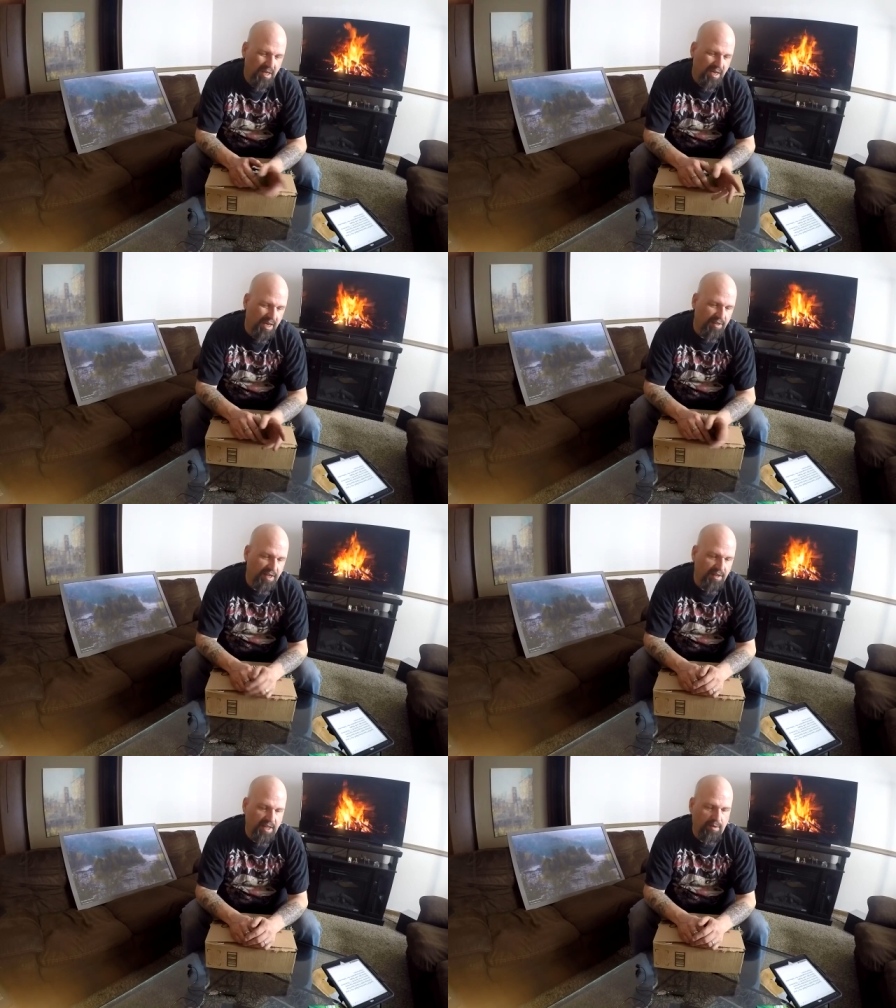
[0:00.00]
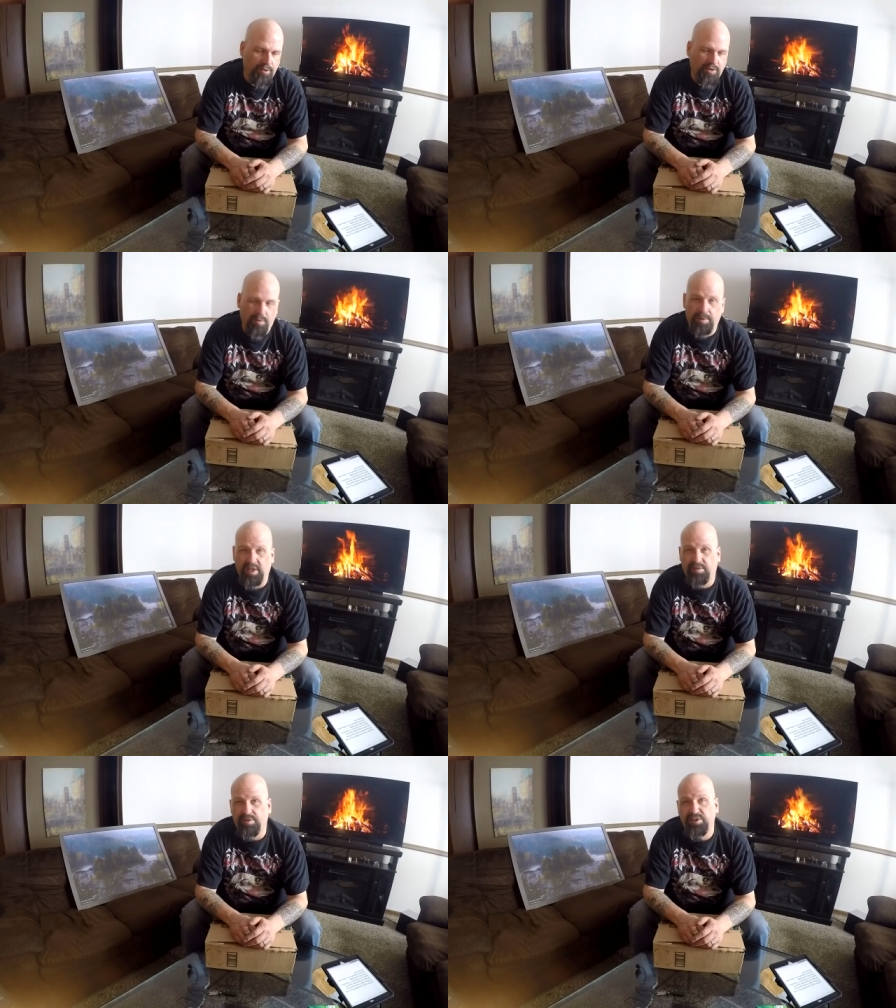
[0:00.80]
I think in the end, which would have been
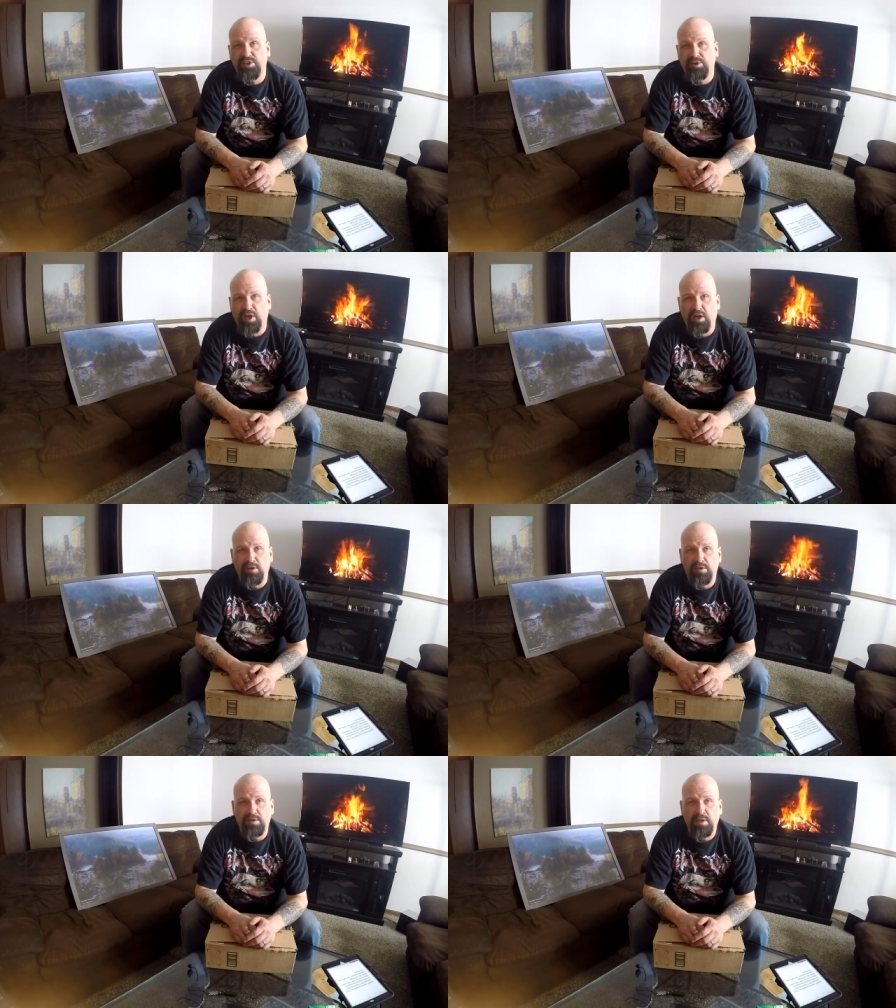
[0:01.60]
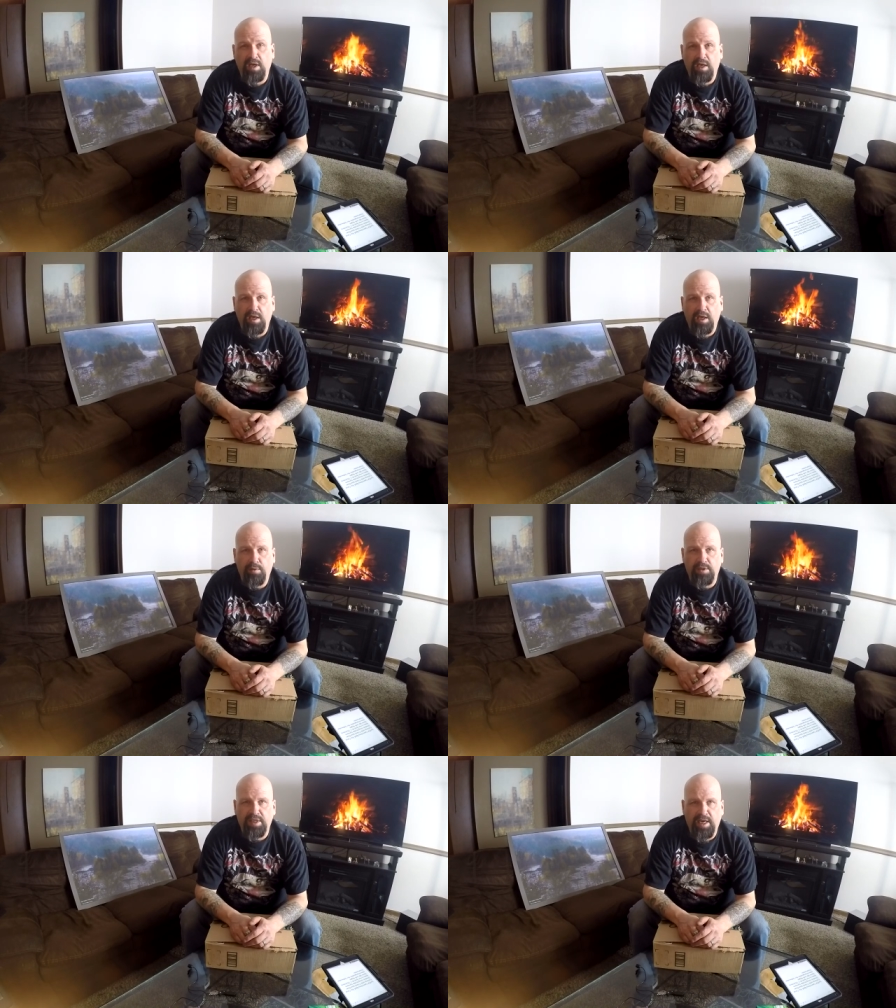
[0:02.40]
like fifty-two dollars
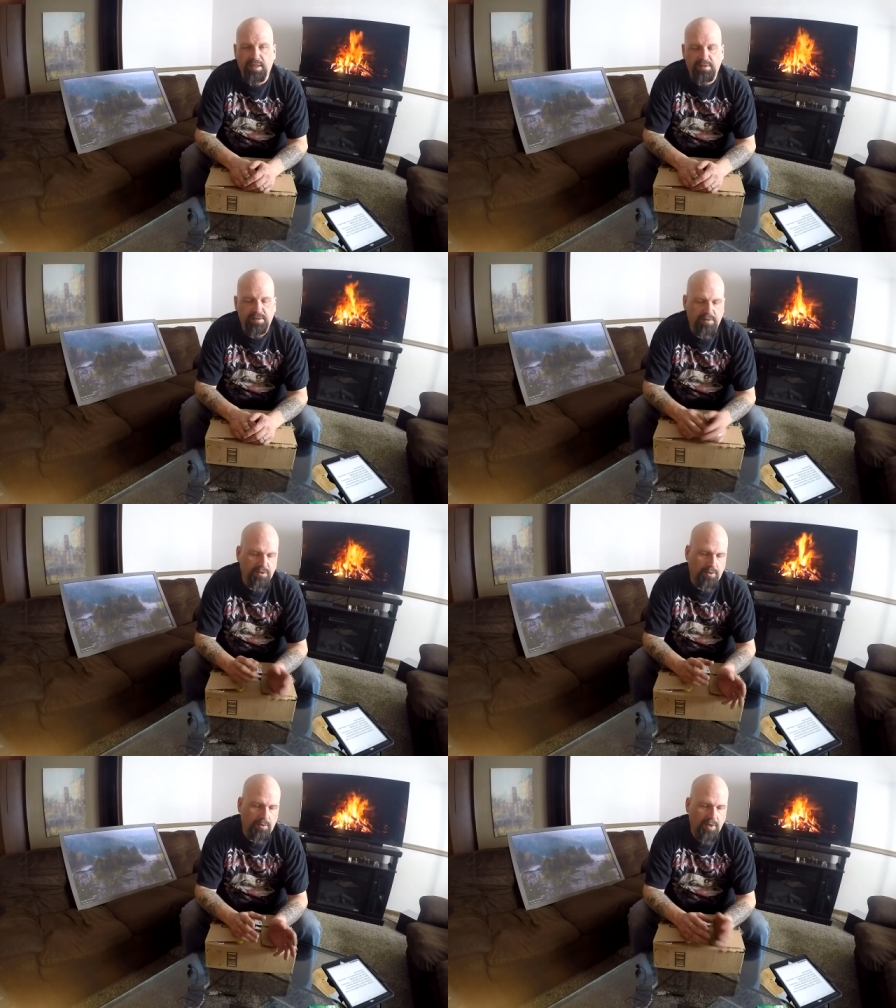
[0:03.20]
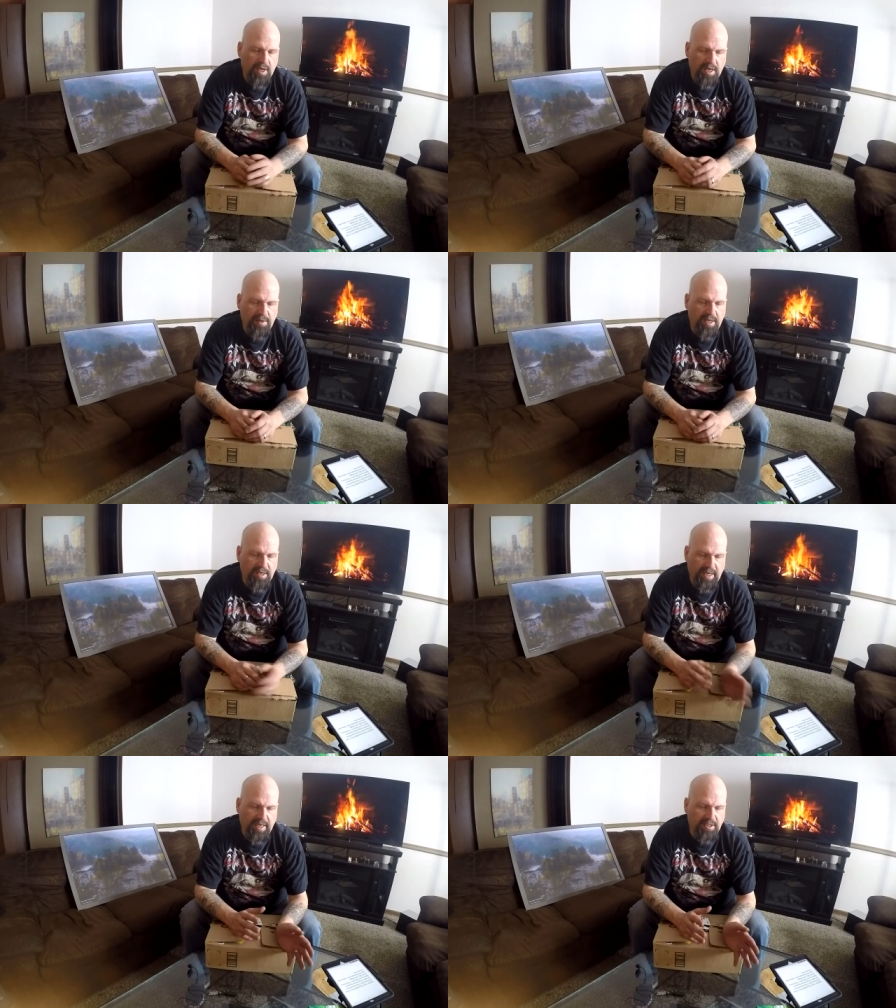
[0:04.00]
with tax. So in the
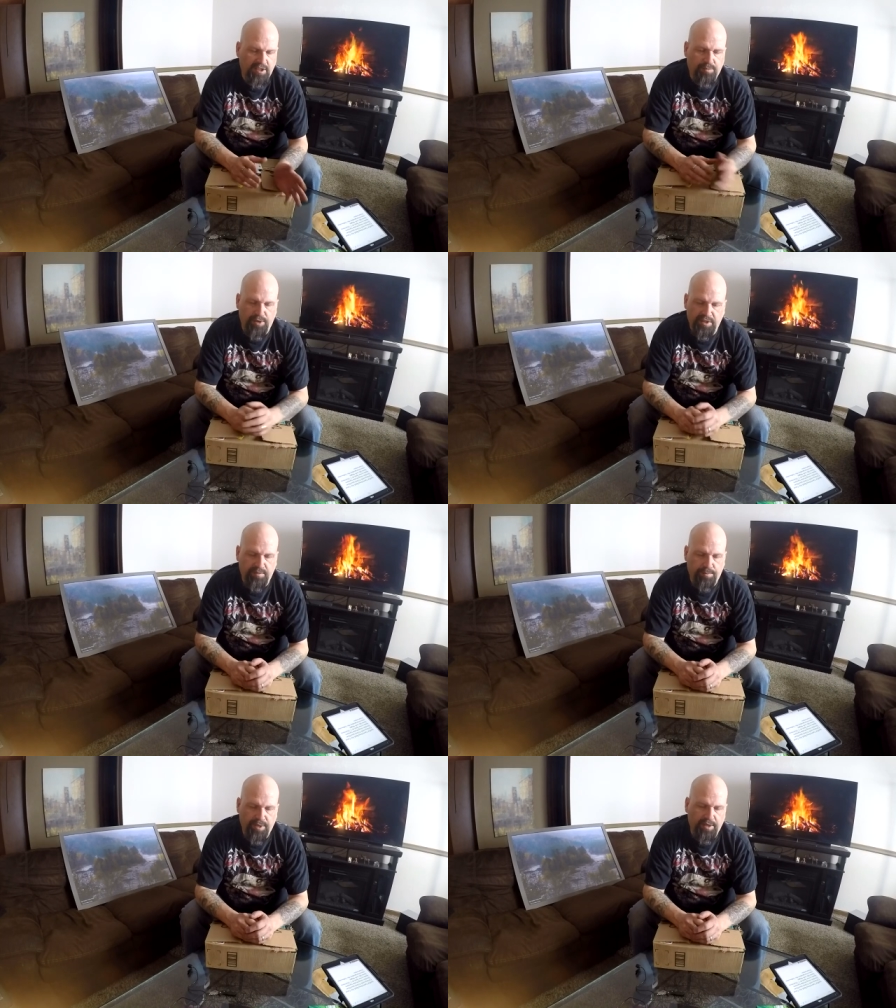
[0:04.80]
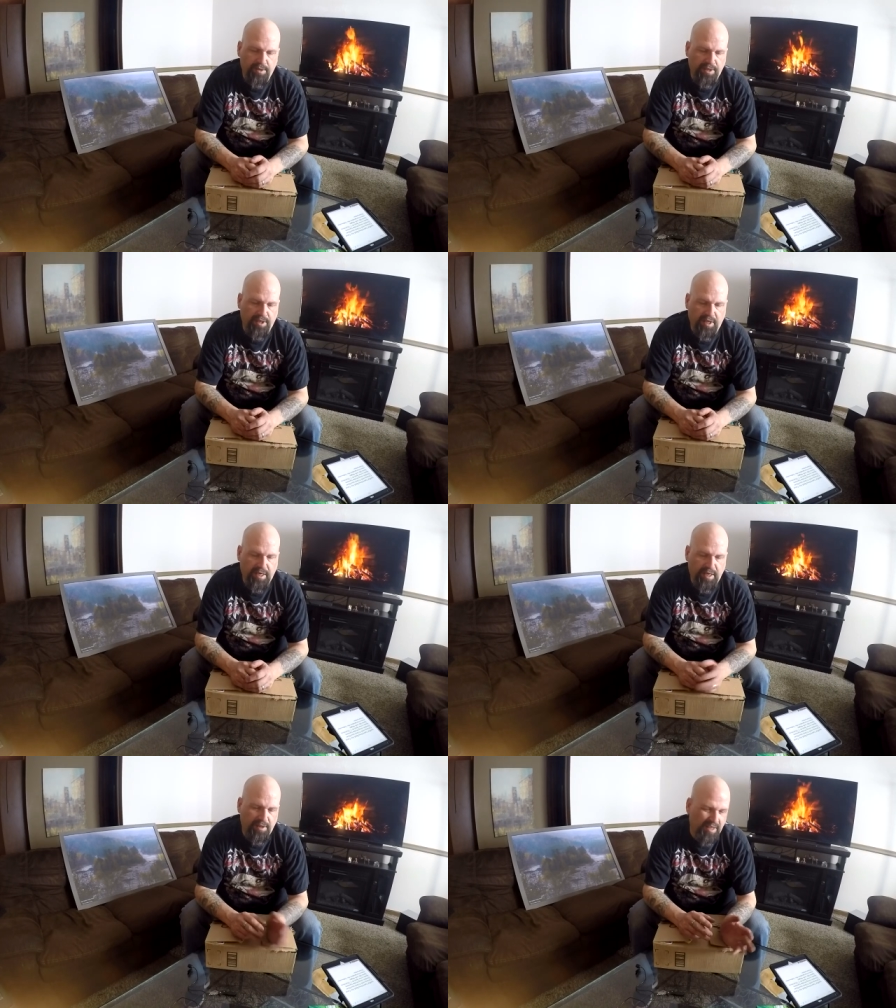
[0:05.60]
end, I got this pretty pretty good deal
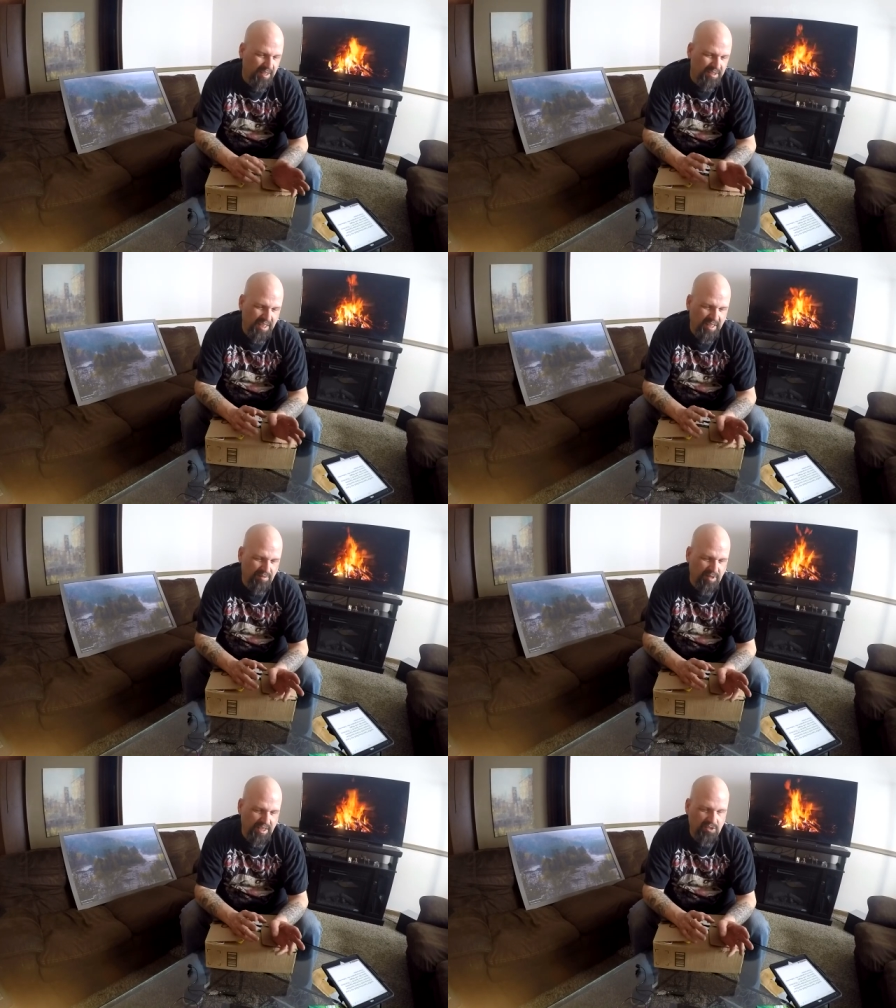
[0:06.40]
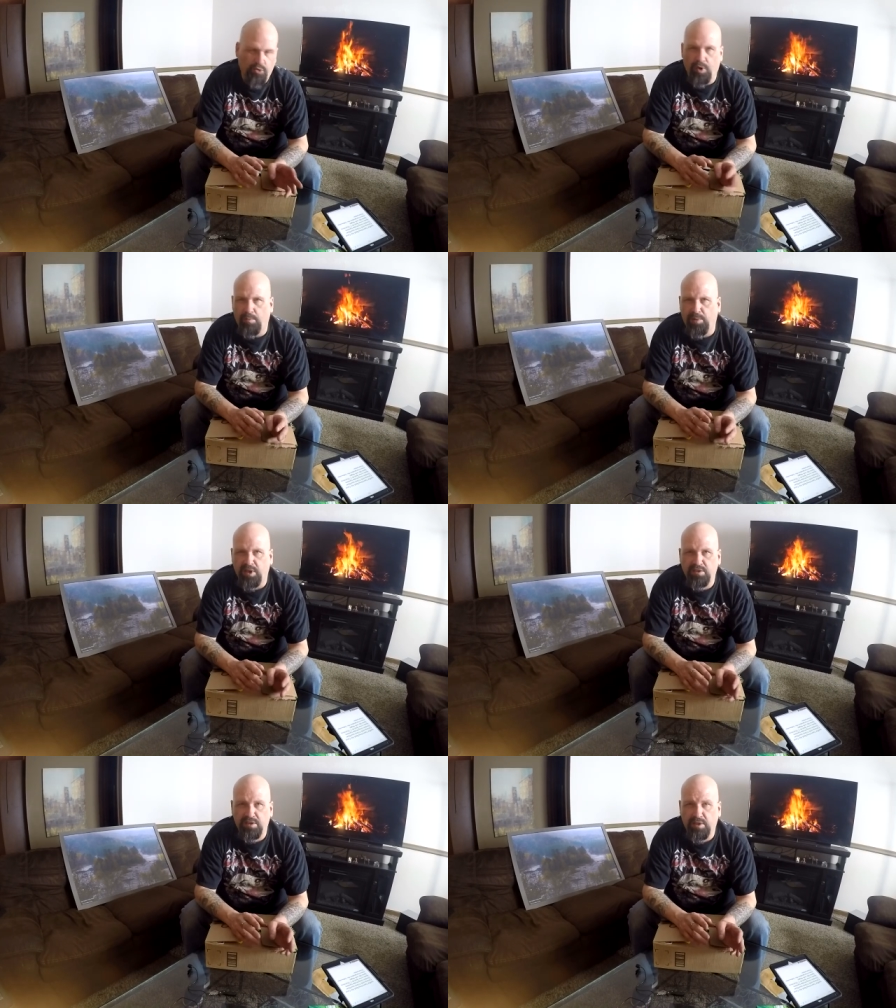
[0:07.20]
on it. I think I saved like twelve
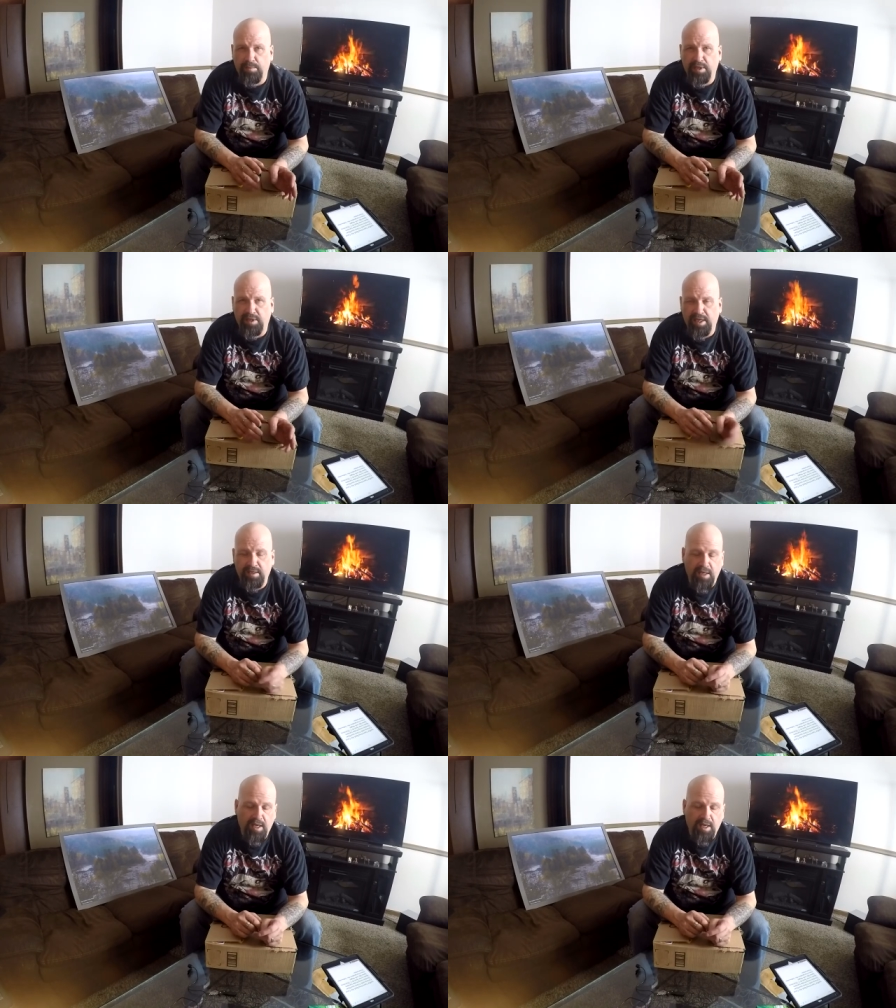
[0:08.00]
bucks or something like that.